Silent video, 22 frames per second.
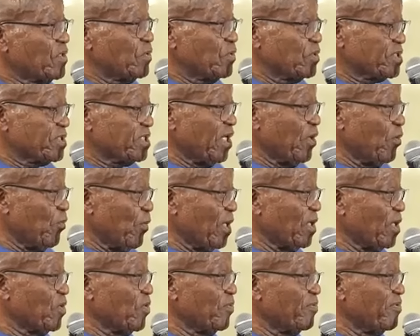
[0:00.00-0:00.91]
to say we
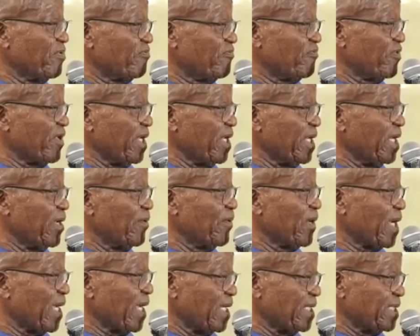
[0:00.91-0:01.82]
want to be free in
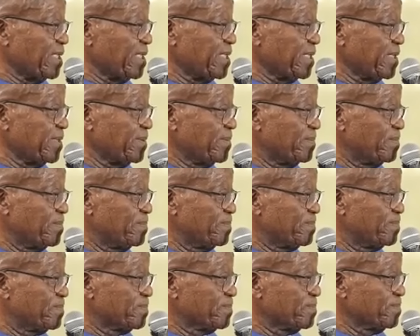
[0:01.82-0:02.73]
our country.
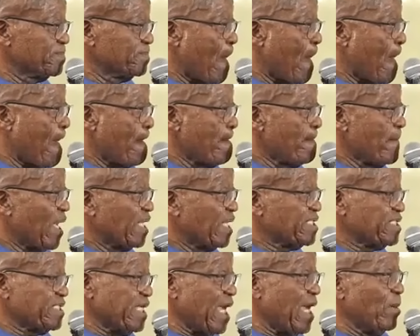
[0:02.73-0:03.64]

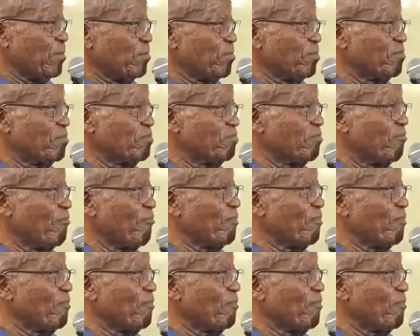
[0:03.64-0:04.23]
Some